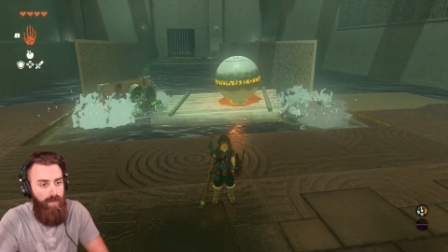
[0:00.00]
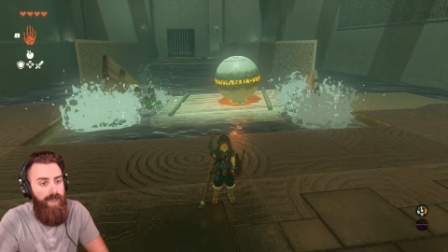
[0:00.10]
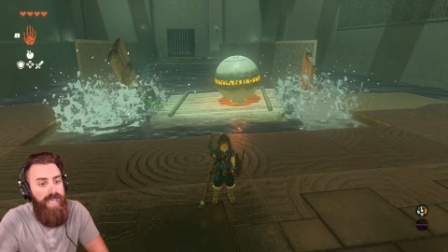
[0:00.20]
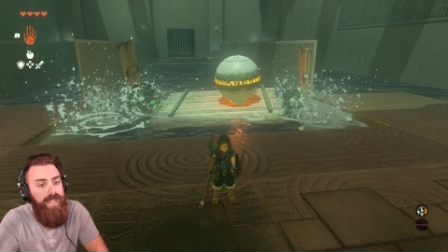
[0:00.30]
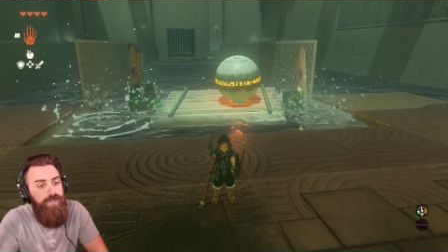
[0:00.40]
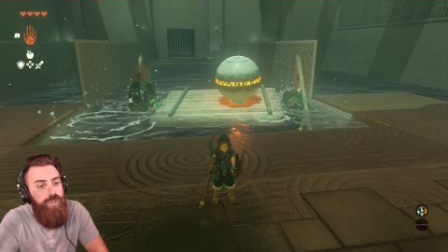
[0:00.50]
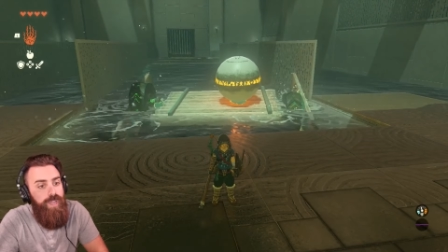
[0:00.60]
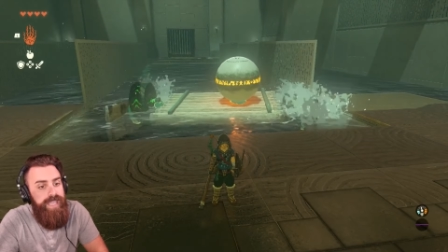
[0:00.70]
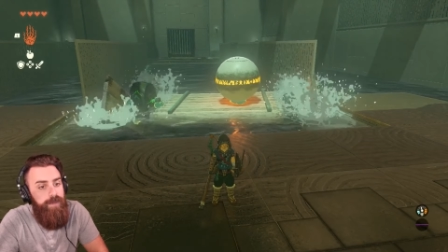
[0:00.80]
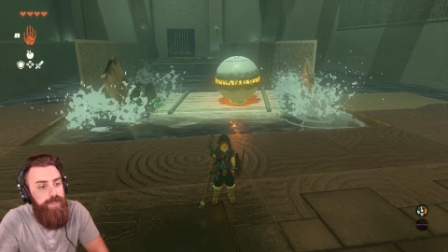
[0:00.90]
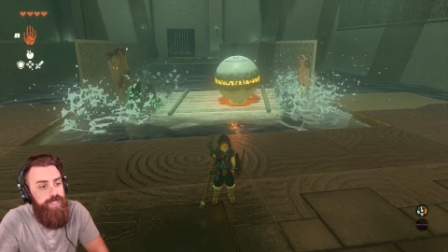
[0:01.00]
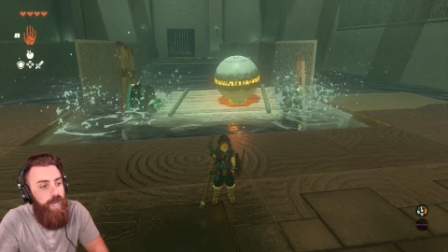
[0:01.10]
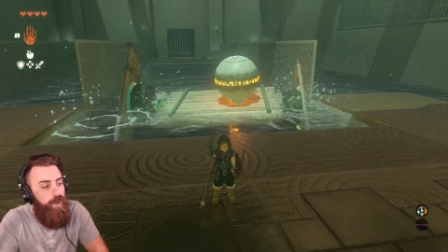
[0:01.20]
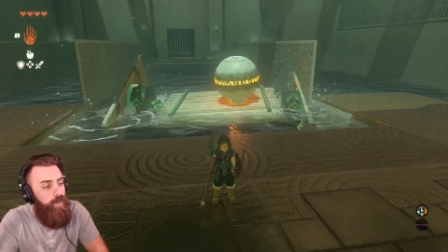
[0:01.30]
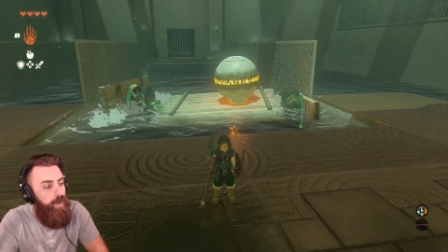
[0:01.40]
Wait, it looked like it was
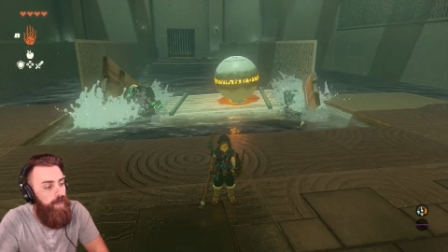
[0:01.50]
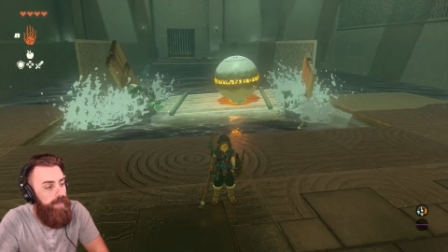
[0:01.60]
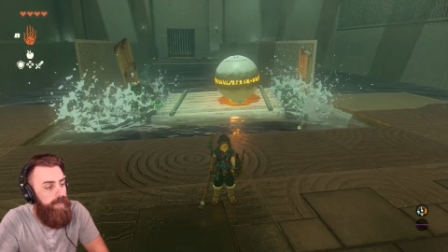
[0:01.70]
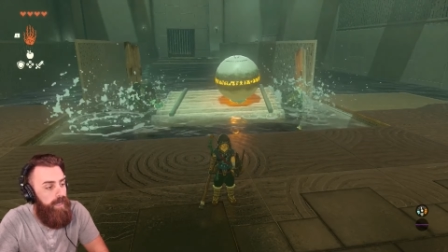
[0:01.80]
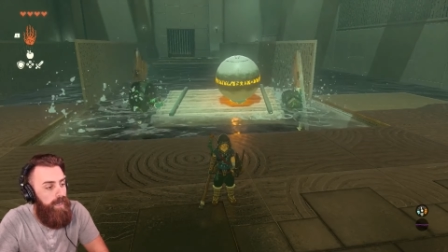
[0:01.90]
gonna work.